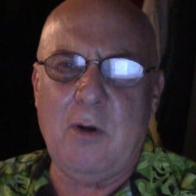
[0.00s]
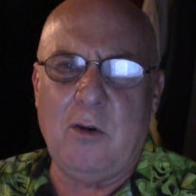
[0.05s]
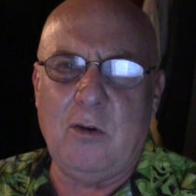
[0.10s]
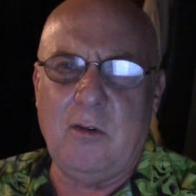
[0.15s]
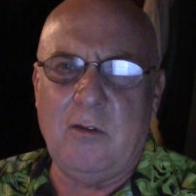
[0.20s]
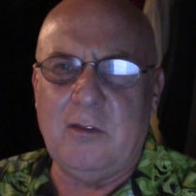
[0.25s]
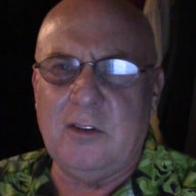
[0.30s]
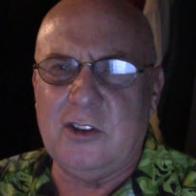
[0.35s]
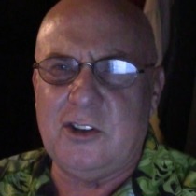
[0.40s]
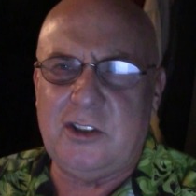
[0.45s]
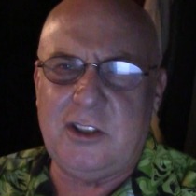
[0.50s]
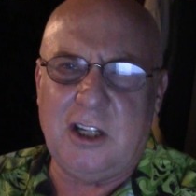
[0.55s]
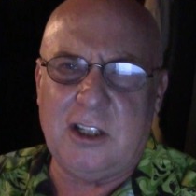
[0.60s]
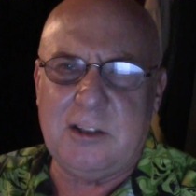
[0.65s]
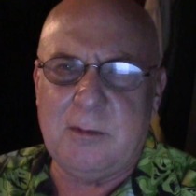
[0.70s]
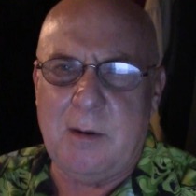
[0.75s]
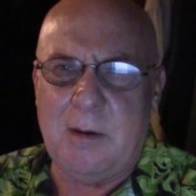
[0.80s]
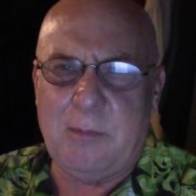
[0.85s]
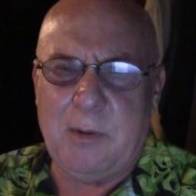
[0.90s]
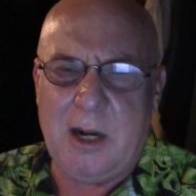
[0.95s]
on over and
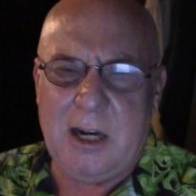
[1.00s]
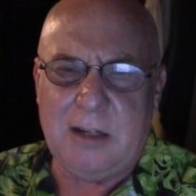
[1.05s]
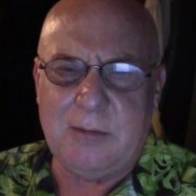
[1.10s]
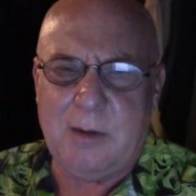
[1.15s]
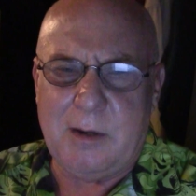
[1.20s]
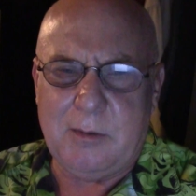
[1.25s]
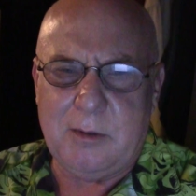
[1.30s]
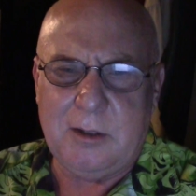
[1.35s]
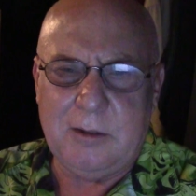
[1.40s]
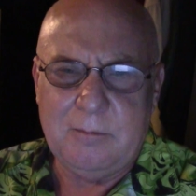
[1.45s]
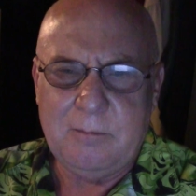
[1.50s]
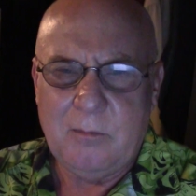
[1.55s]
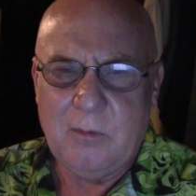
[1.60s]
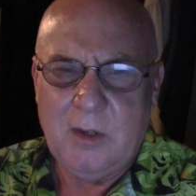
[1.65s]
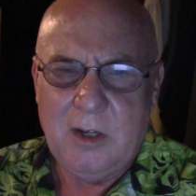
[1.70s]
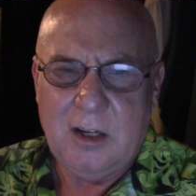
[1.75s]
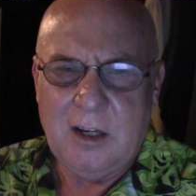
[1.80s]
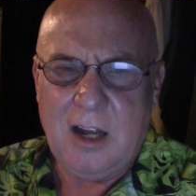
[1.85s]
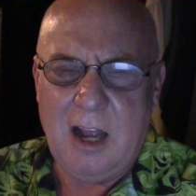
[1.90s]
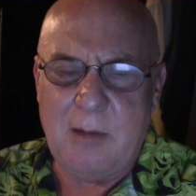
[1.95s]
shelter my place, baby.
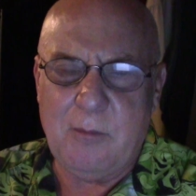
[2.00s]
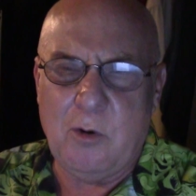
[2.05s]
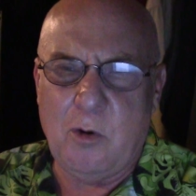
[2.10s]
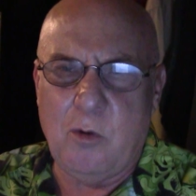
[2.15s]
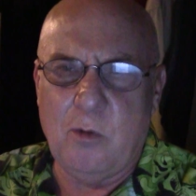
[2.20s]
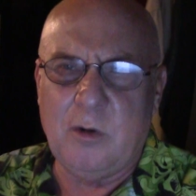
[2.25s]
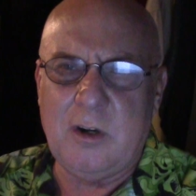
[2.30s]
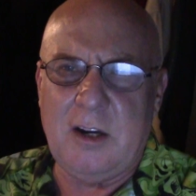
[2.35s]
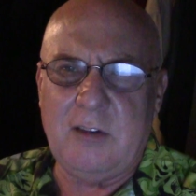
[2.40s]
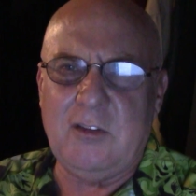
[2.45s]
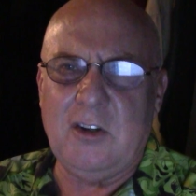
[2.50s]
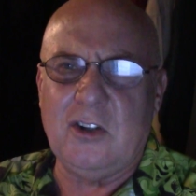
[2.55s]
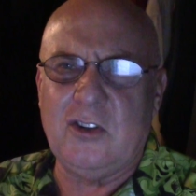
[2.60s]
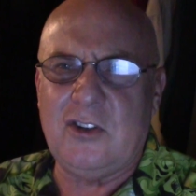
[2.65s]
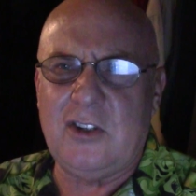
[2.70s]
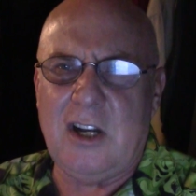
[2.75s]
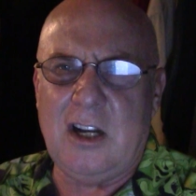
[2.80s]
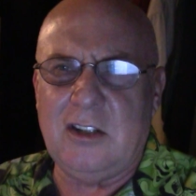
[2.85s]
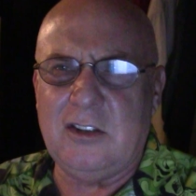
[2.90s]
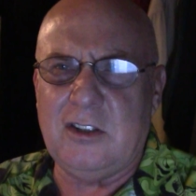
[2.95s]
I'm gonna give you
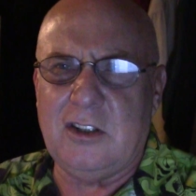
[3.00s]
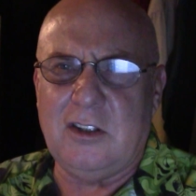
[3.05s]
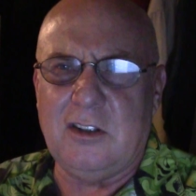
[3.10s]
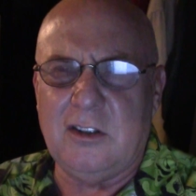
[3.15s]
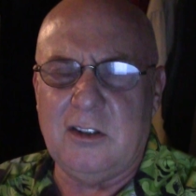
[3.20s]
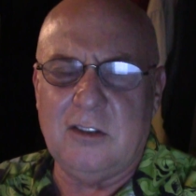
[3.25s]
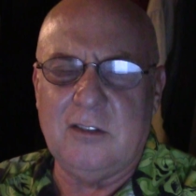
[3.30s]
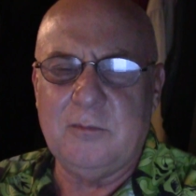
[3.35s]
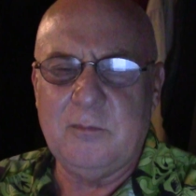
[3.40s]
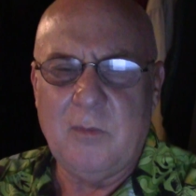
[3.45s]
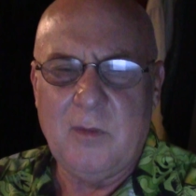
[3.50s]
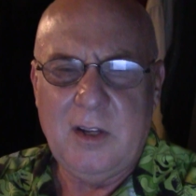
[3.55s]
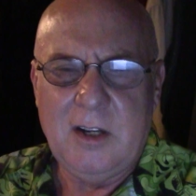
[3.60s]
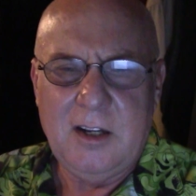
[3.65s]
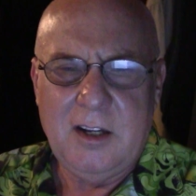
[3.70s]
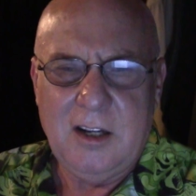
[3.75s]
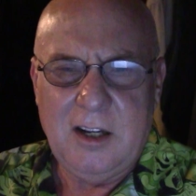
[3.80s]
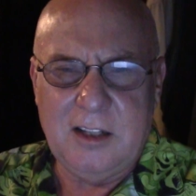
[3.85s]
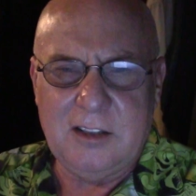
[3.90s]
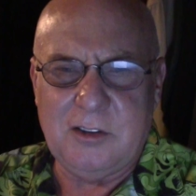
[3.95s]
shelter.
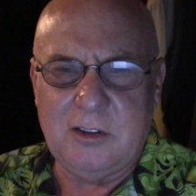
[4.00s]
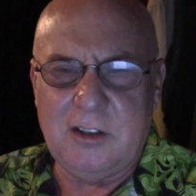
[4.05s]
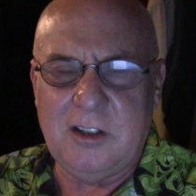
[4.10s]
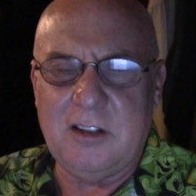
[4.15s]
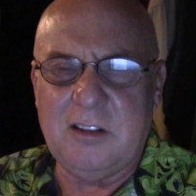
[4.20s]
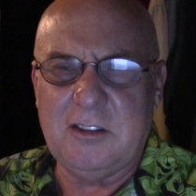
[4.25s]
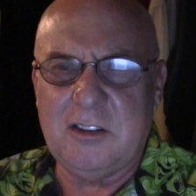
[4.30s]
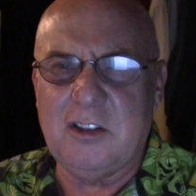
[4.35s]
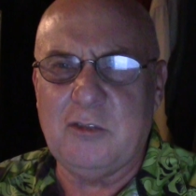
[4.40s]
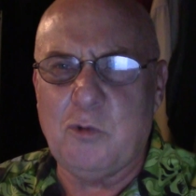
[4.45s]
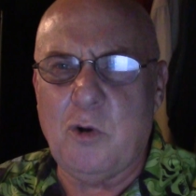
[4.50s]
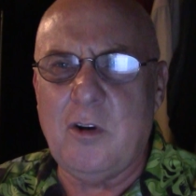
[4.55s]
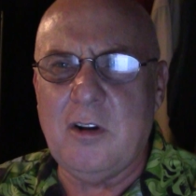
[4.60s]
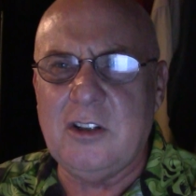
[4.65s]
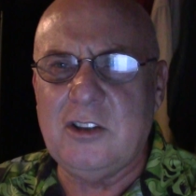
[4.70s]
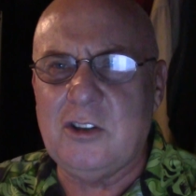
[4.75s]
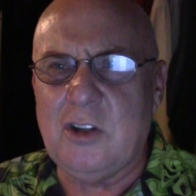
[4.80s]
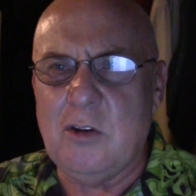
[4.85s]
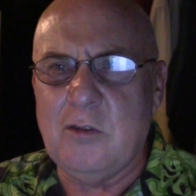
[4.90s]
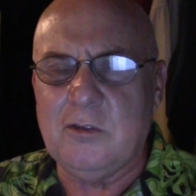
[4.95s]
It's the
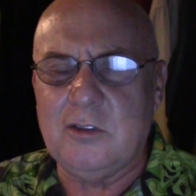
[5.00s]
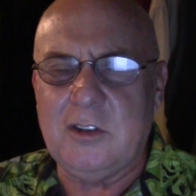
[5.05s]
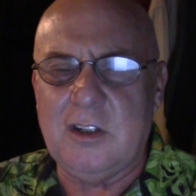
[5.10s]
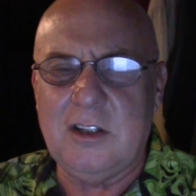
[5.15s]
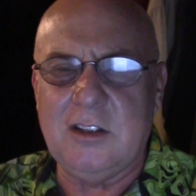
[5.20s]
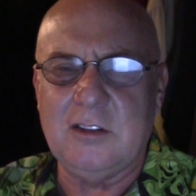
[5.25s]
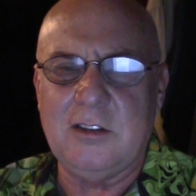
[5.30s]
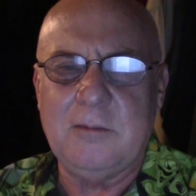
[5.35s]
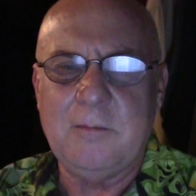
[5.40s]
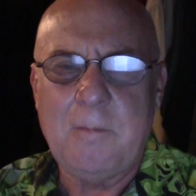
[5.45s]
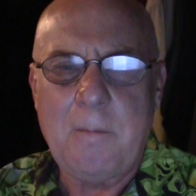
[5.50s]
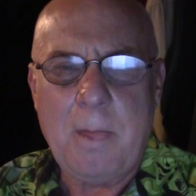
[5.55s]
Rolling Stones things.